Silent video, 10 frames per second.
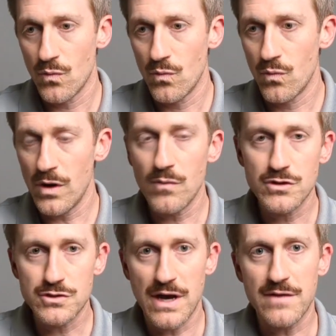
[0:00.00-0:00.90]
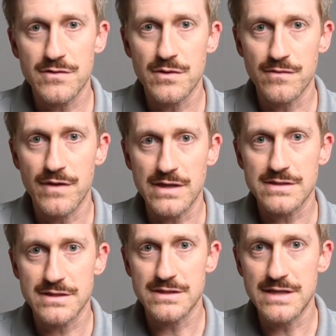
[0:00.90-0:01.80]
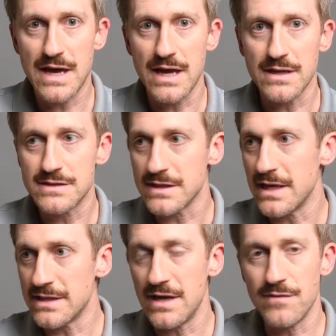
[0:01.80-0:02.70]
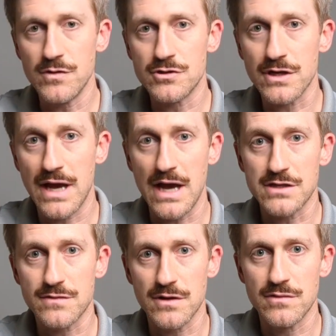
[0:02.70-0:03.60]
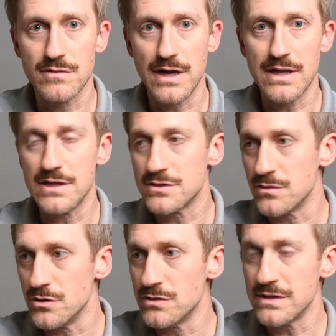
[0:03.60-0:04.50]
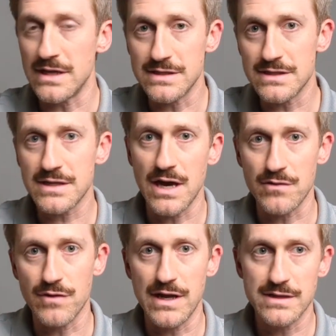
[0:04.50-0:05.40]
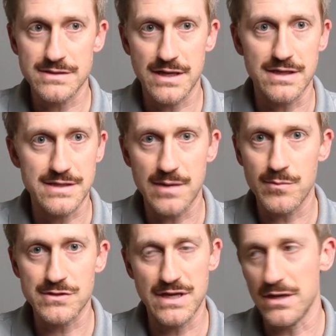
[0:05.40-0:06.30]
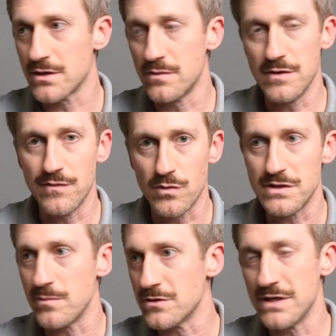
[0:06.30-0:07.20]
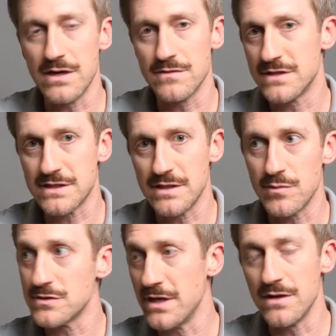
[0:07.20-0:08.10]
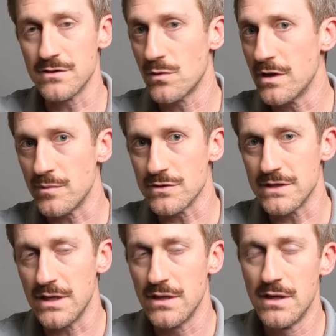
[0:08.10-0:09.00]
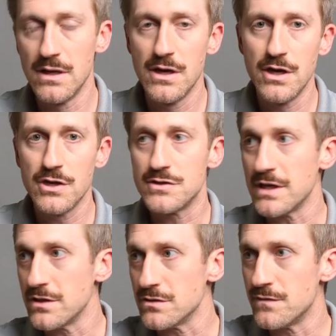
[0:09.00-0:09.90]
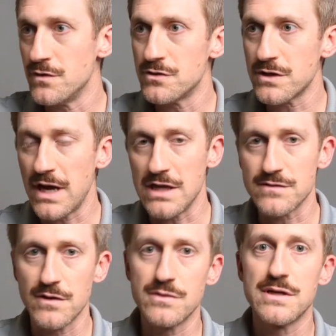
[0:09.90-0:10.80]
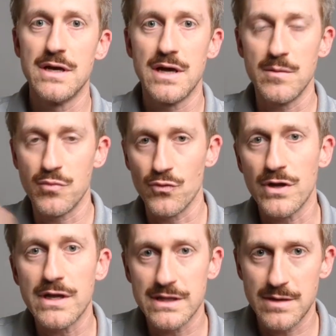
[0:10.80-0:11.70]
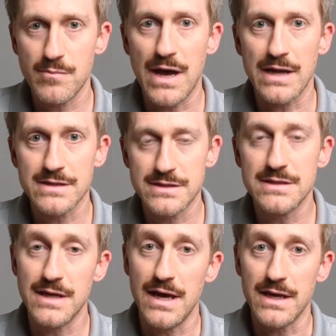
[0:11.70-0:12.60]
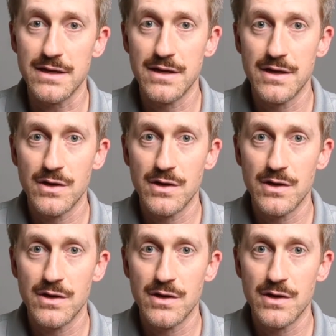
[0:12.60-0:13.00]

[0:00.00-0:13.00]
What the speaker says: What would you have to invest today to get that future cash flow, right? And so using that discount rate, instead of the 10%, it could be 14% or 16% or 20%. You're taking those future cash flows and bringing them back to today